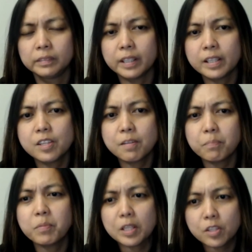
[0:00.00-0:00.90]
That's
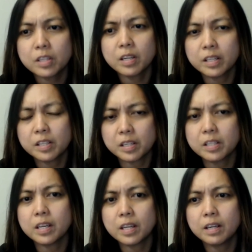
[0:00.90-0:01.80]
a, that's a nice
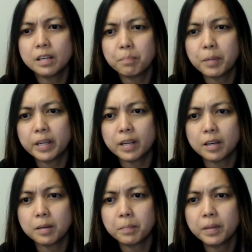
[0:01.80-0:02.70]
idea. But
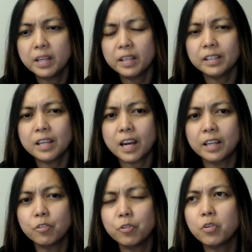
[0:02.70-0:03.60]
um, yeah,
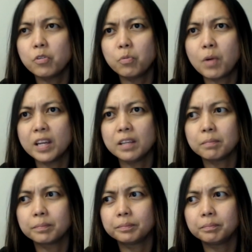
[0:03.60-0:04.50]
I don't know why
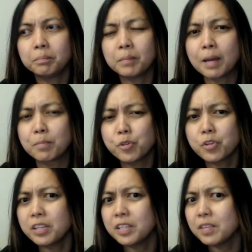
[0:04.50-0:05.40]

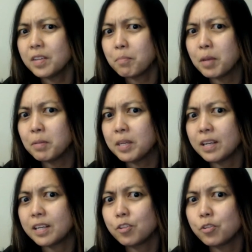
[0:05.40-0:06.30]
Amazon did that. Maybe it
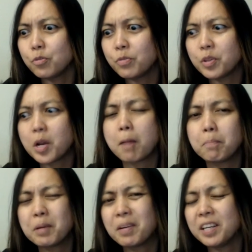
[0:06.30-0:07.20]
has to do with
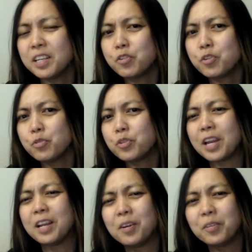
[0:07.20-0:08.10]
copyright issues,
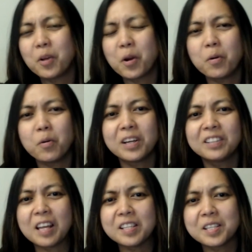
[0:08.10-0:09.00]
I don't know, or
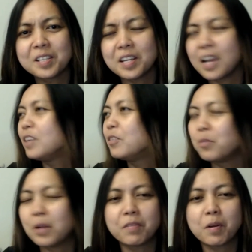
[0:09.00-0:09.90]
licensing. I don't
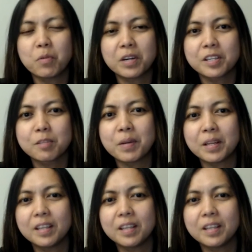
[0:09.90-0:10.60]
know how that works, but